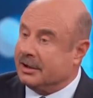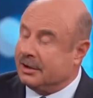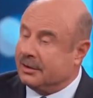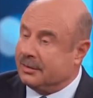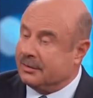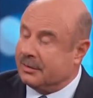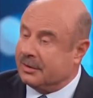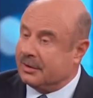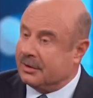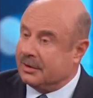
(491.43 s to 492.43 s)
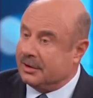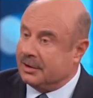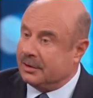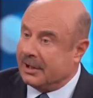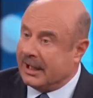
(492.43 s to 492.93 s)
you
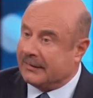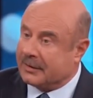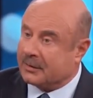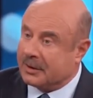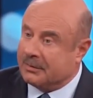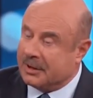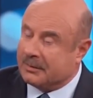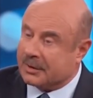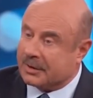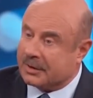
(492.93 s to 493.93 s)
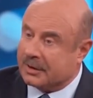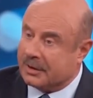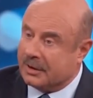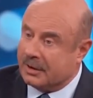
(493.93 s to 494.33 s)
have to remember